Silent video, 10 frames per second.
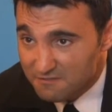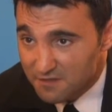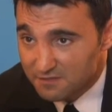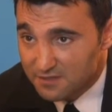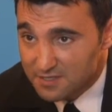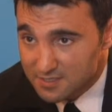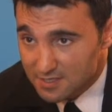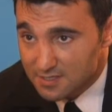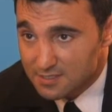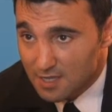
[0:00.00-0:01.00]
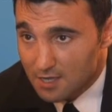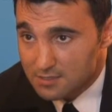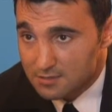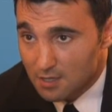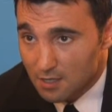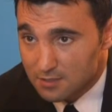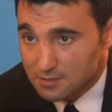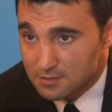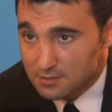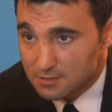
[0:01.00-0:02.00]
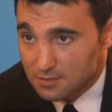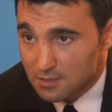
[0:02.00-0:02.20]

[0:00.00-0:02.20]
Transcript: fifty-six thousand dollars.